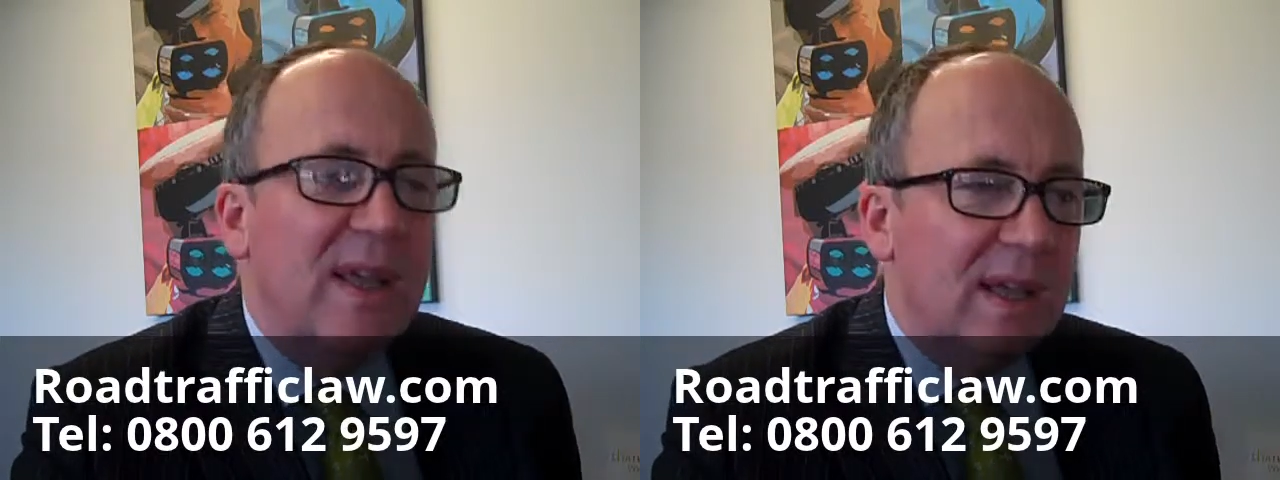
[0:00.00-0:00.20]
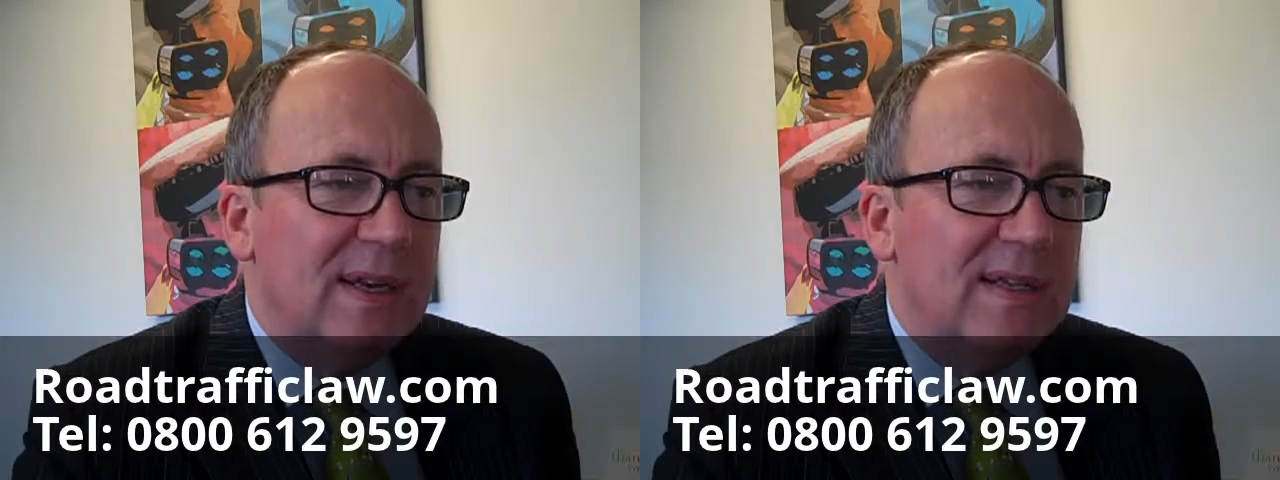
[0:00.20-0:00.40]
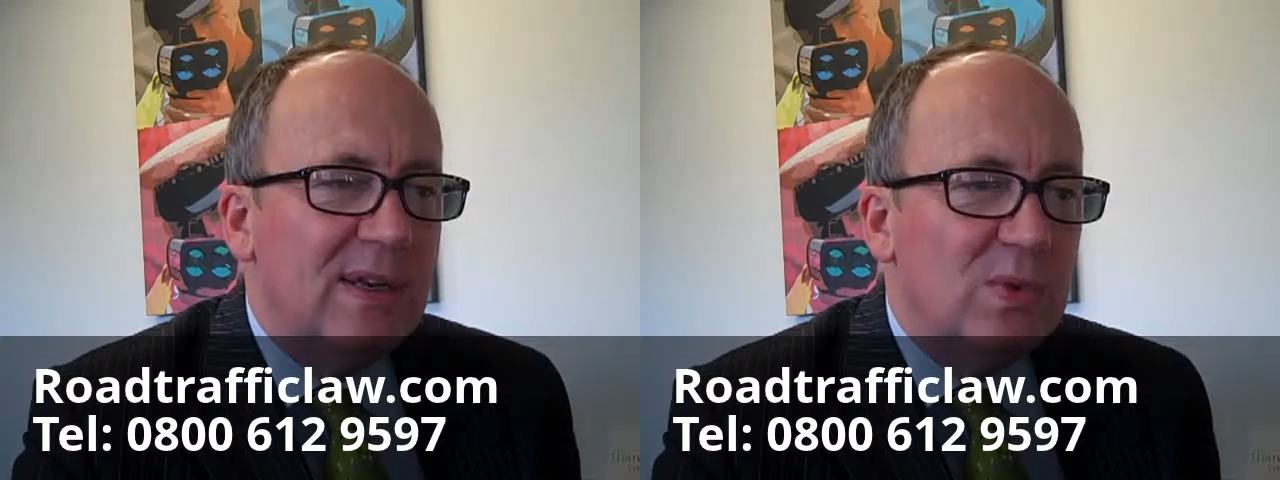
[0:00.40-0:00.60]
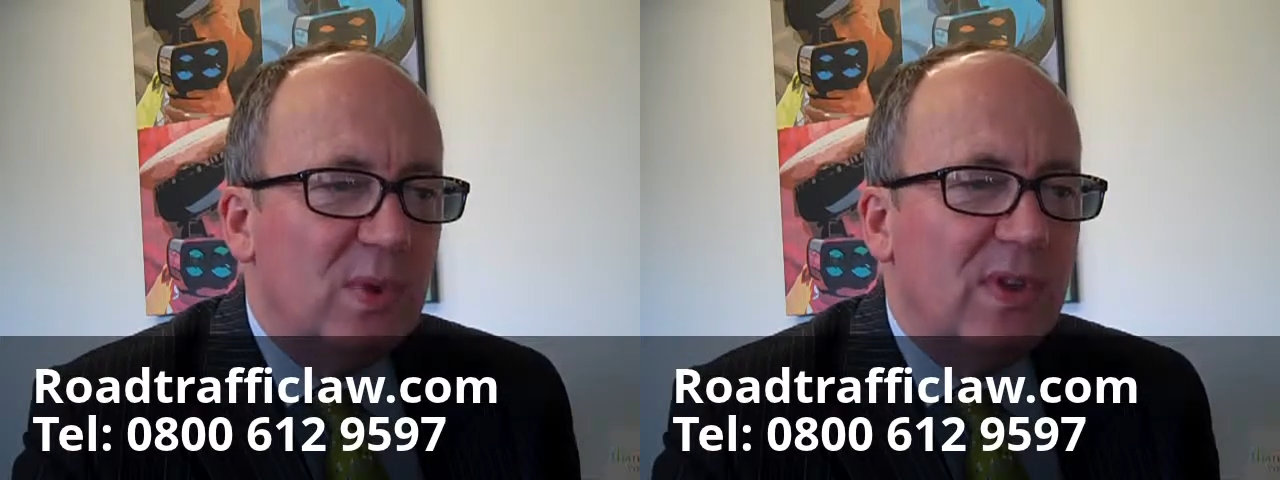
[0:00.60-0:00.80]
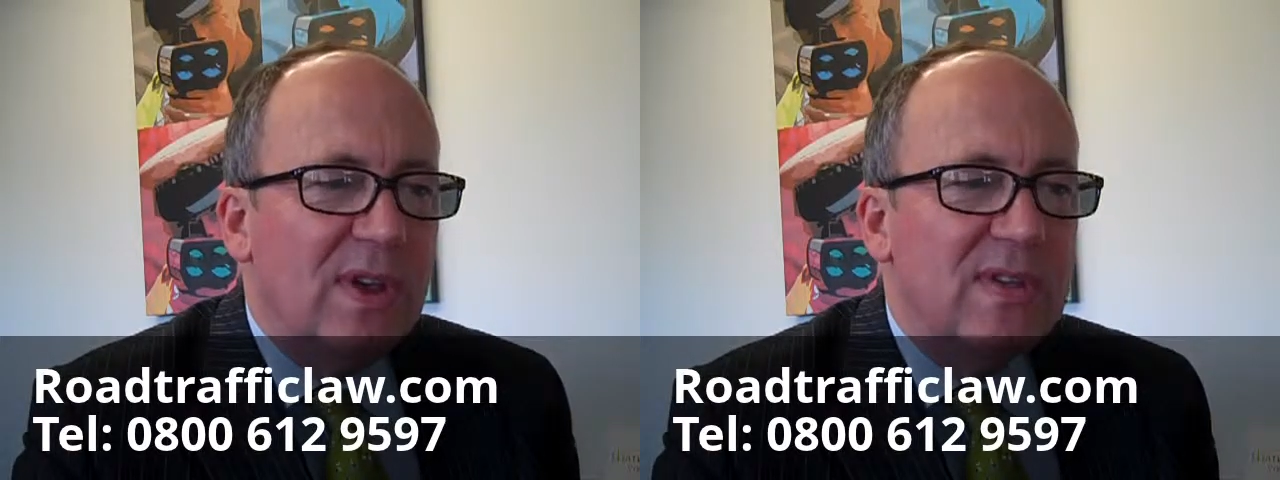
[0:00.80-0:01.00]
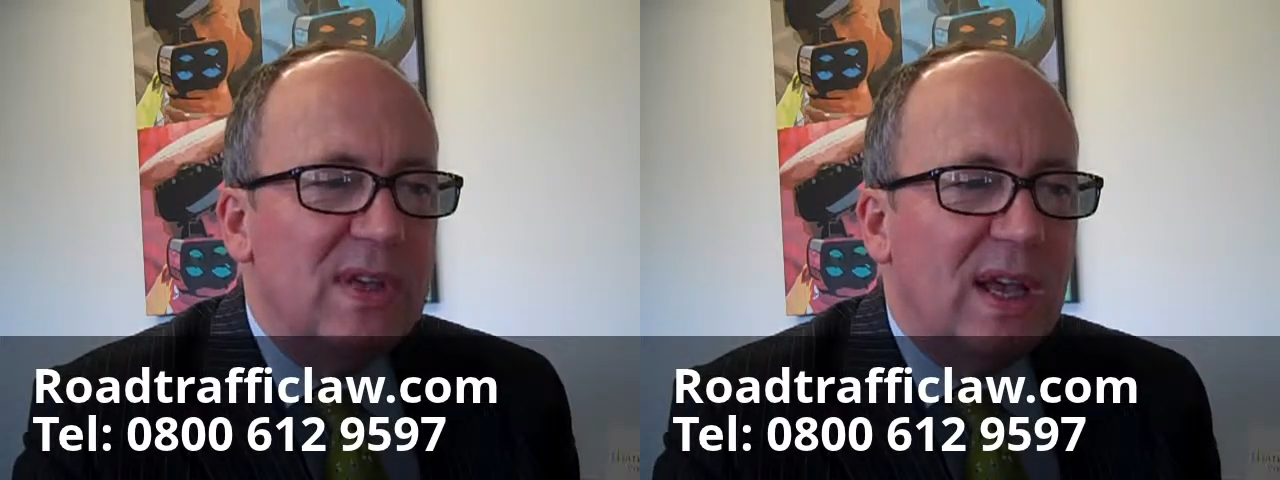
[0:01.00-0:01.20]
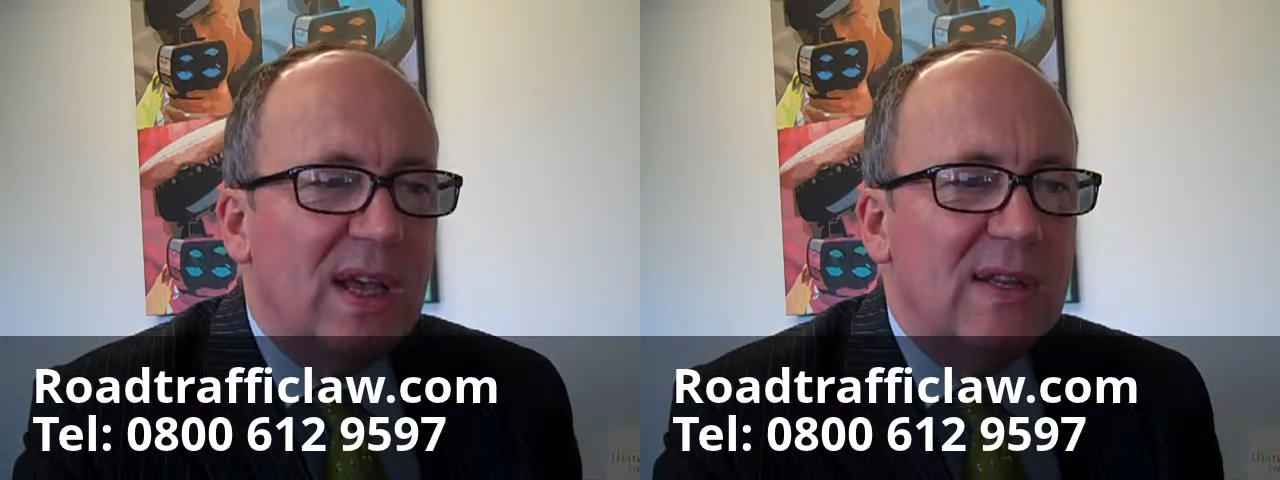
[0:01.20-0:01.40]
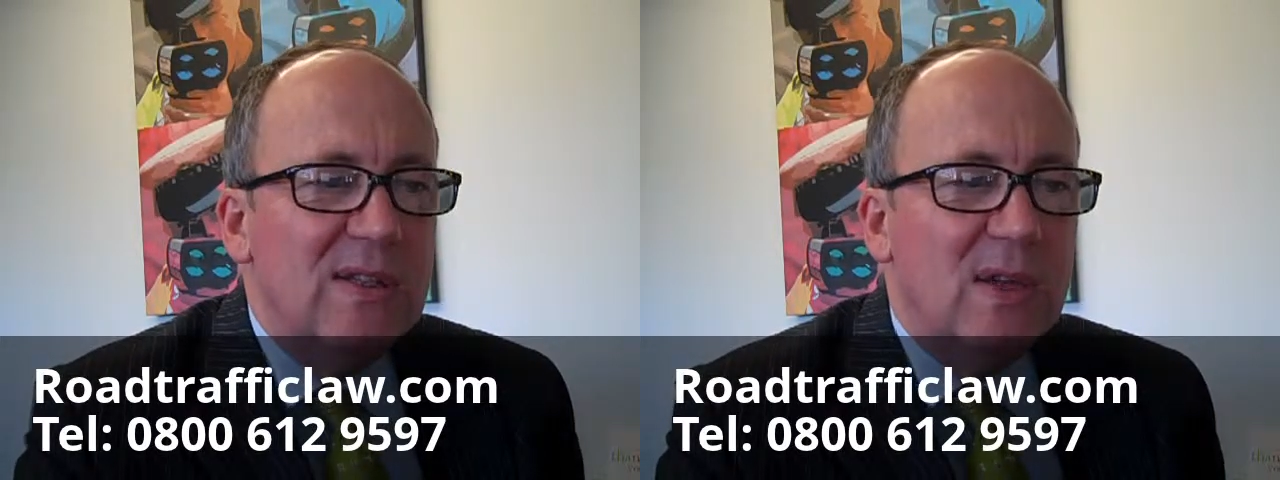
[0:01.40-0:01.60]
get in touch with us
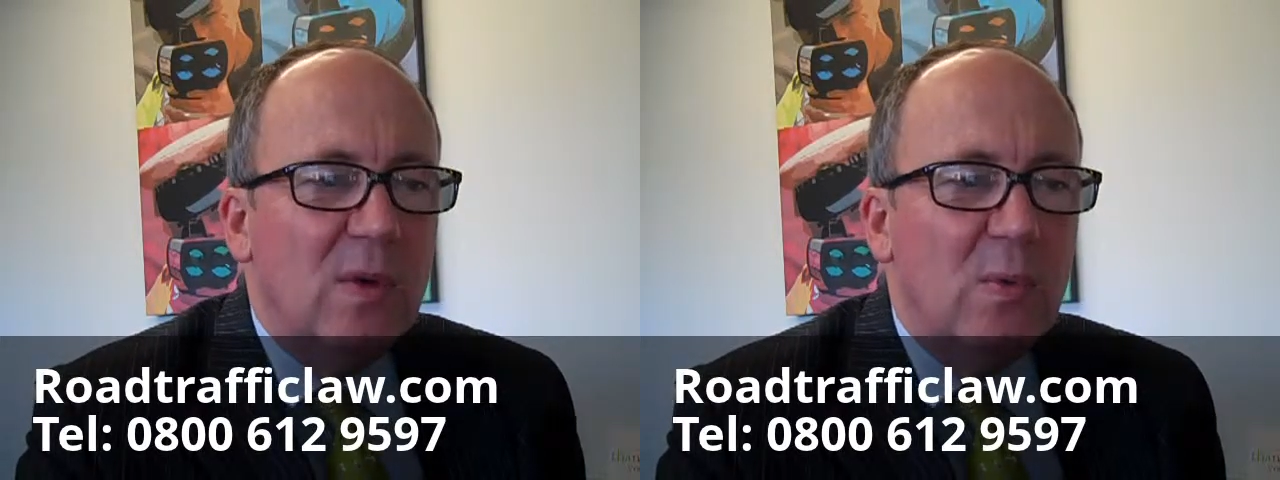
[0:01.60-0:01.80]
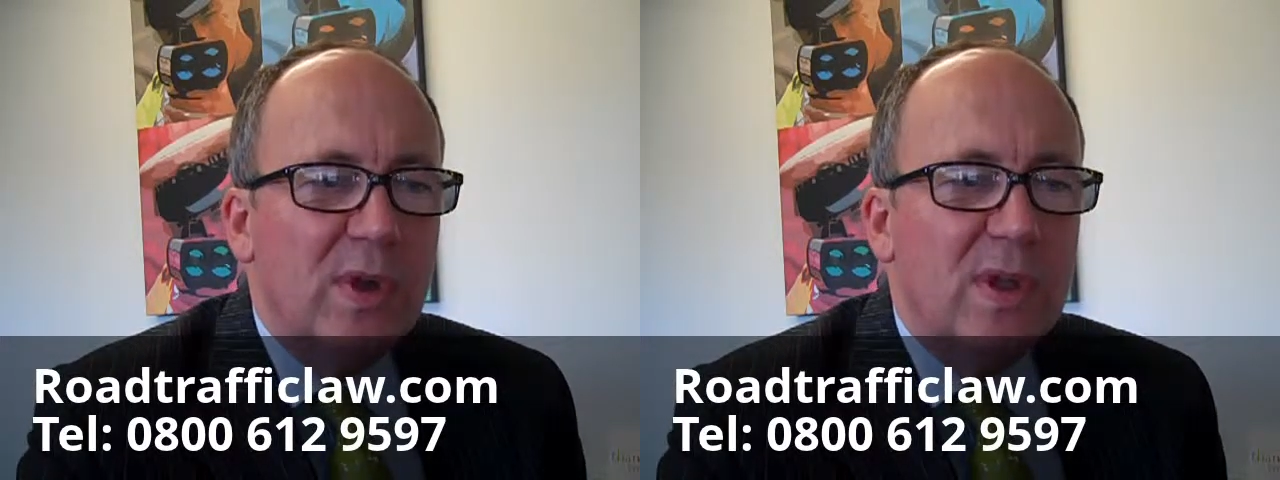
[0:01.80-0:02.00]
and